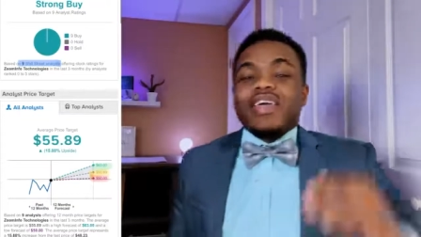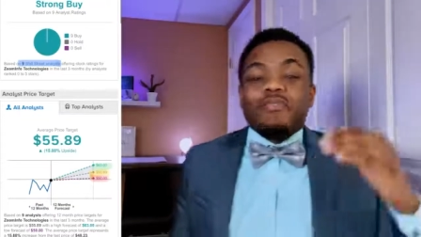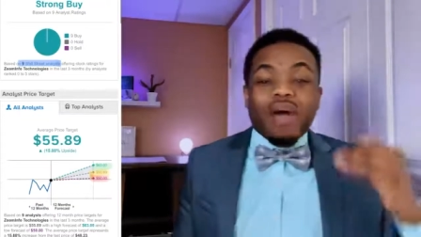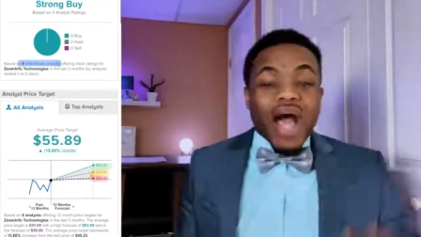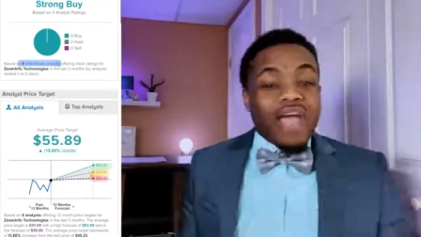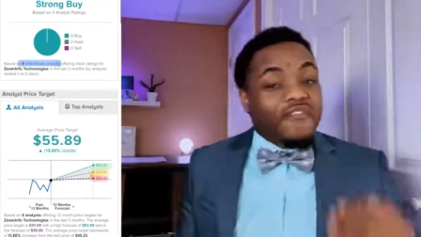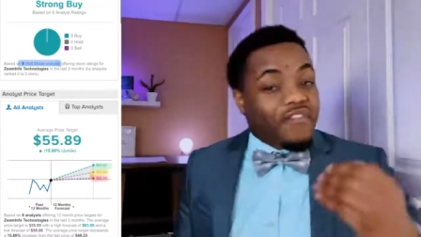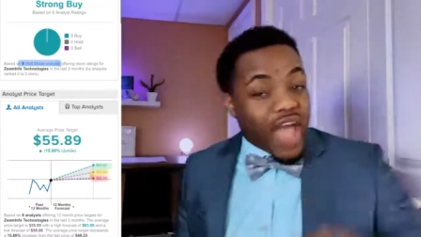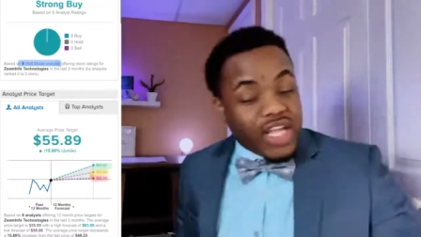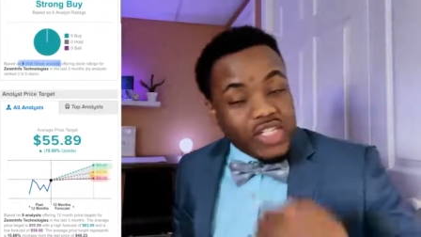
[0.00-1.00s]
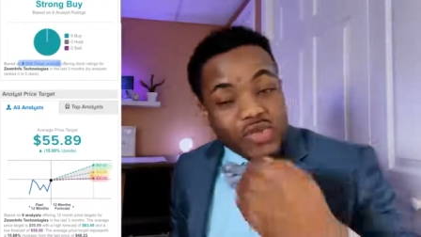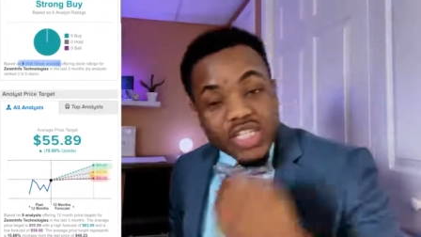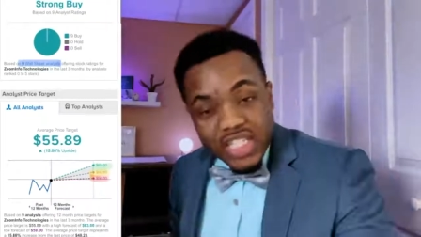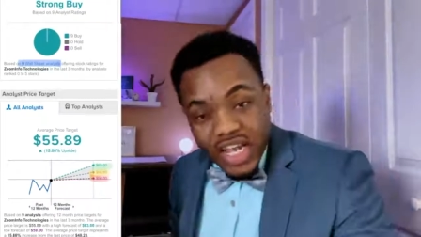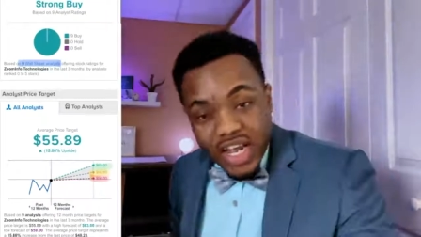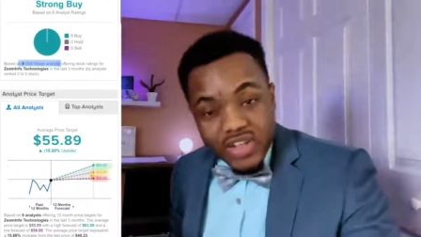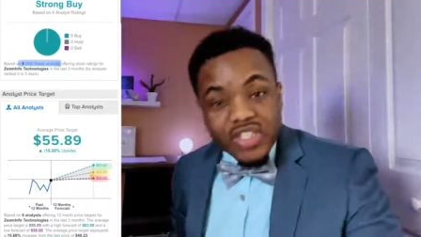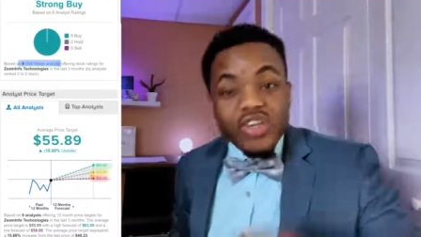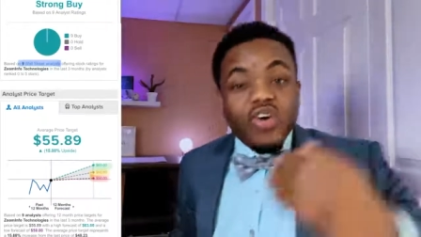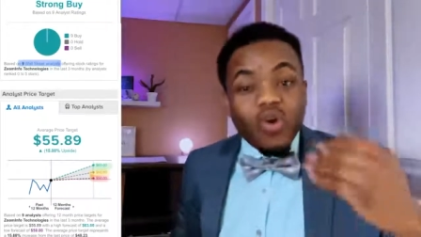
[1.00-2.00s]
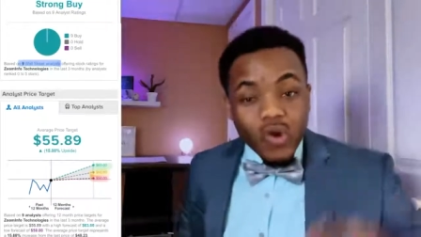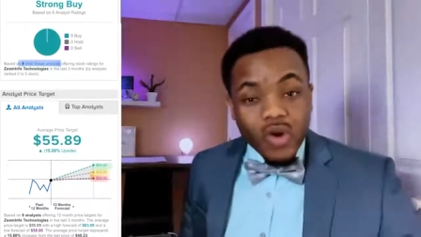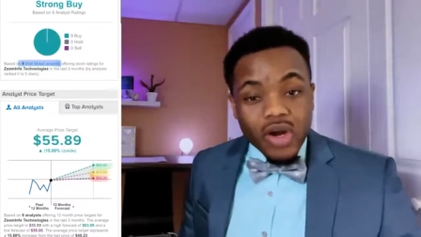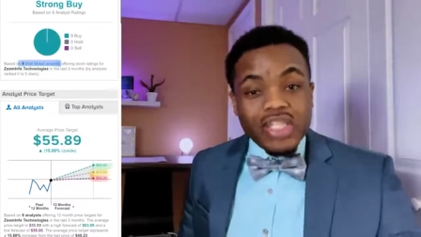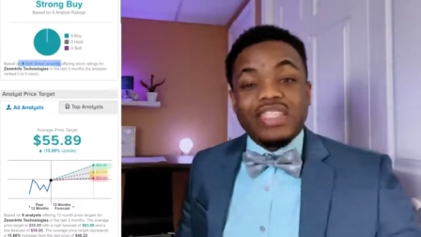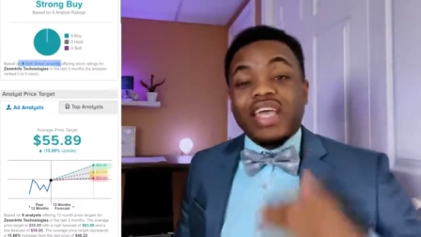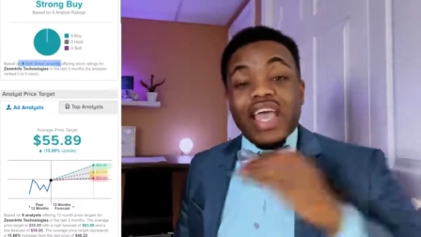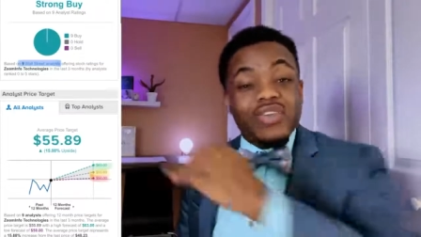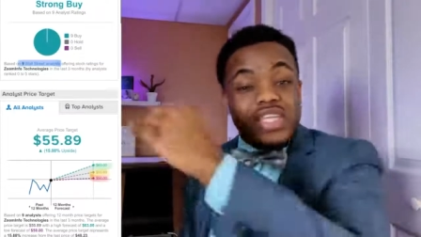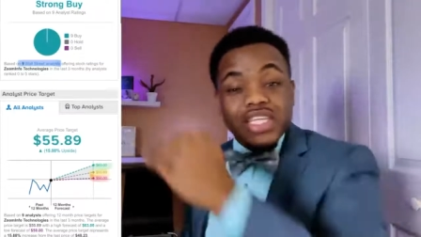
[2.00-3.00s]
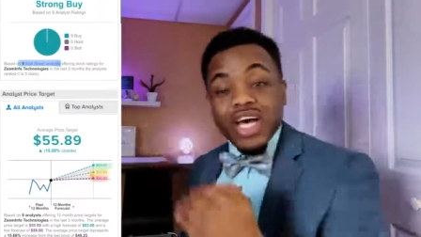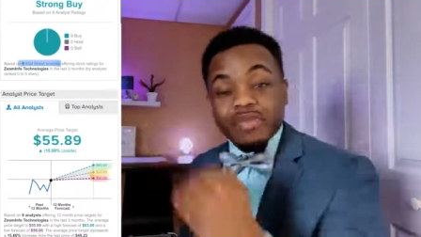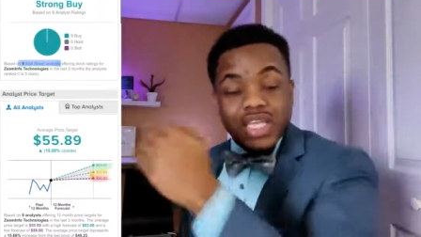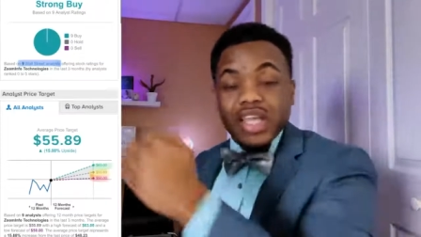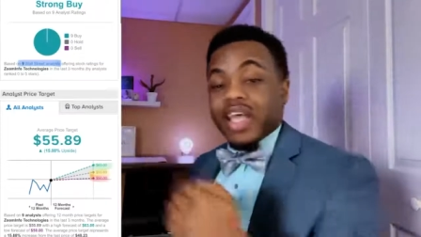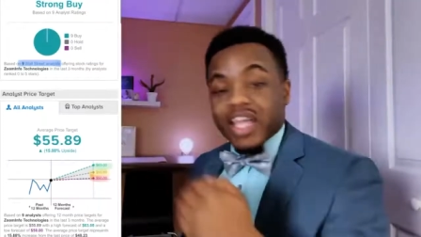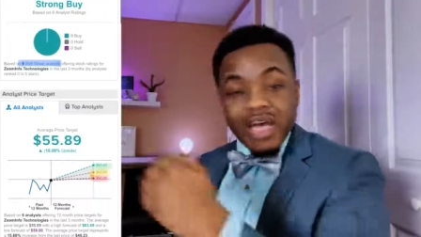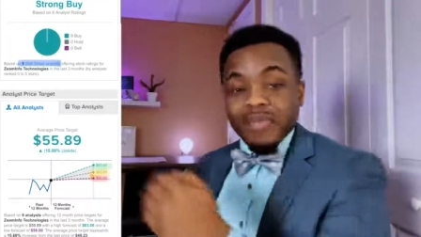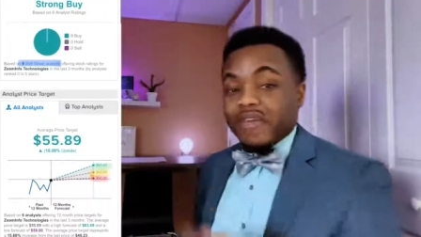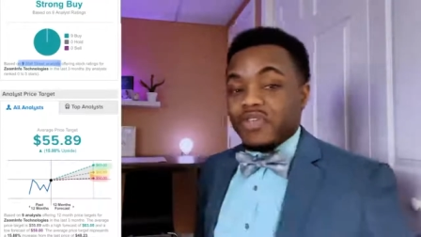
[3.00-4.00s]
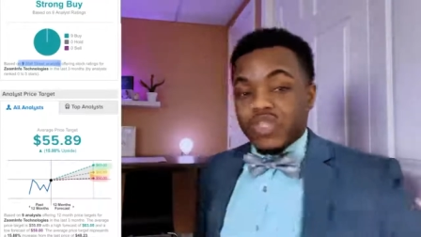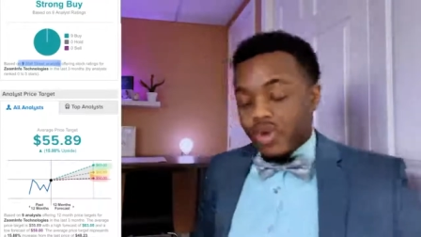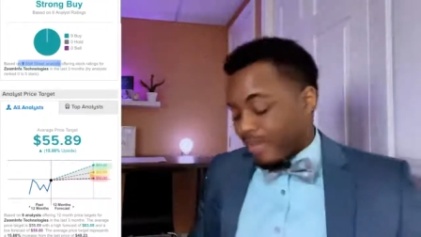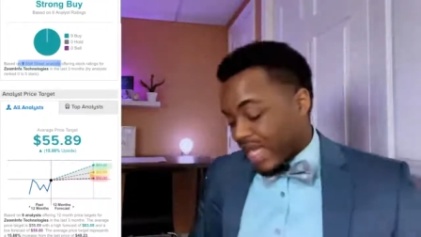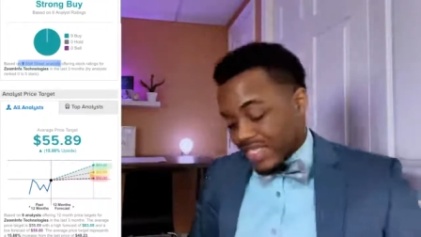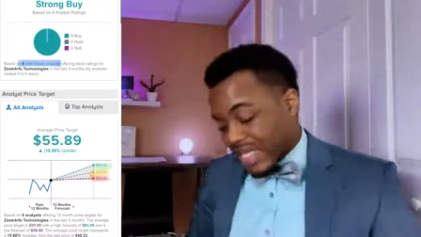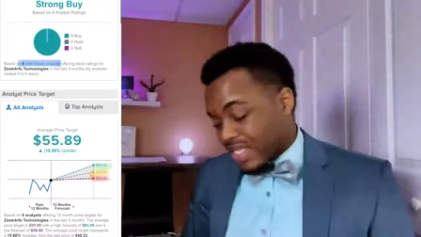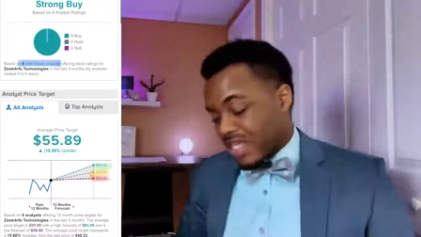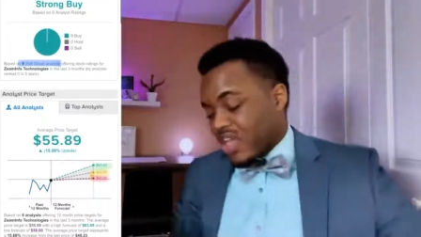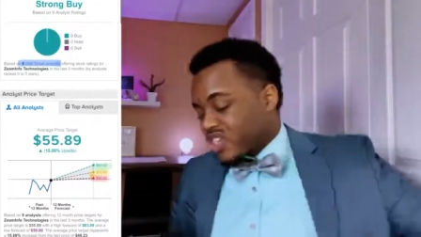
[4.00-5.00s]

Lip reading: Buy fractional shares or scale this up to your income level so it makes sense.